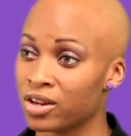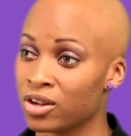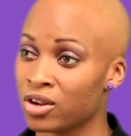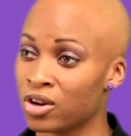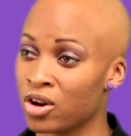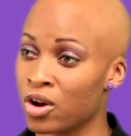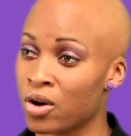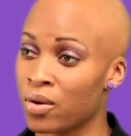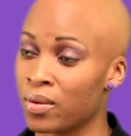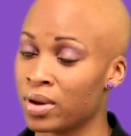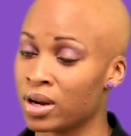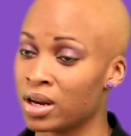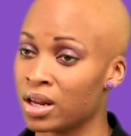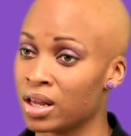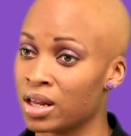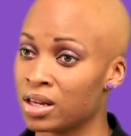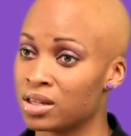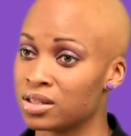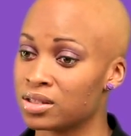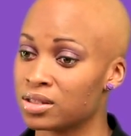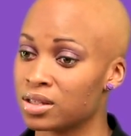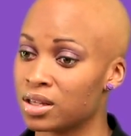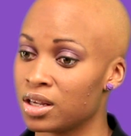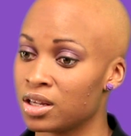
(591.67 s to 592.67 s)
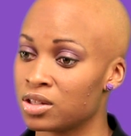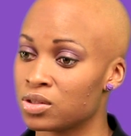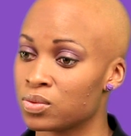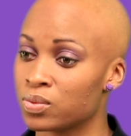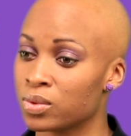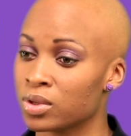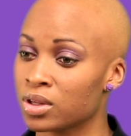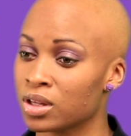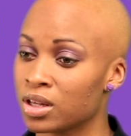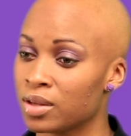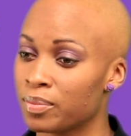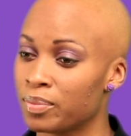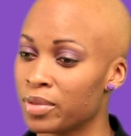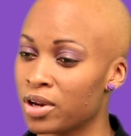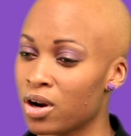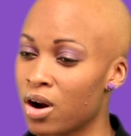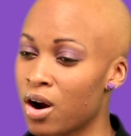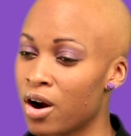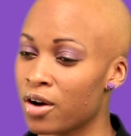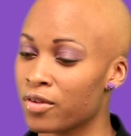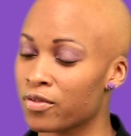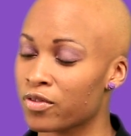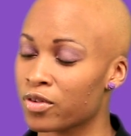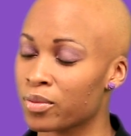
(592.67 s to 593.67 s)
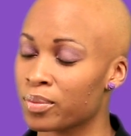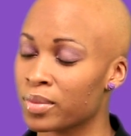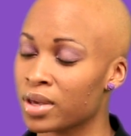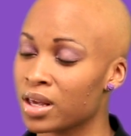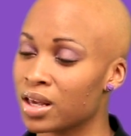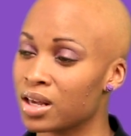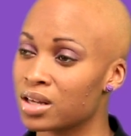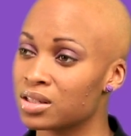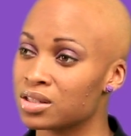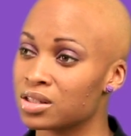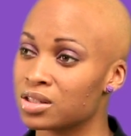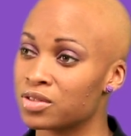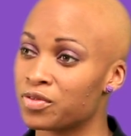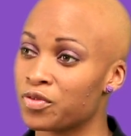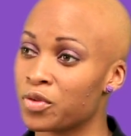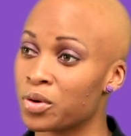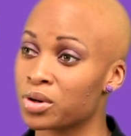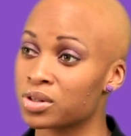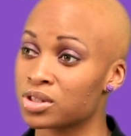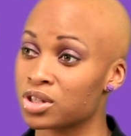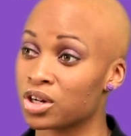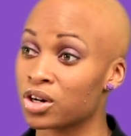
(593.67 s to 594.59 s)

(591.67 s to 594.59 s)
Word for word: You know, and it's it's really been hard for me because it's forced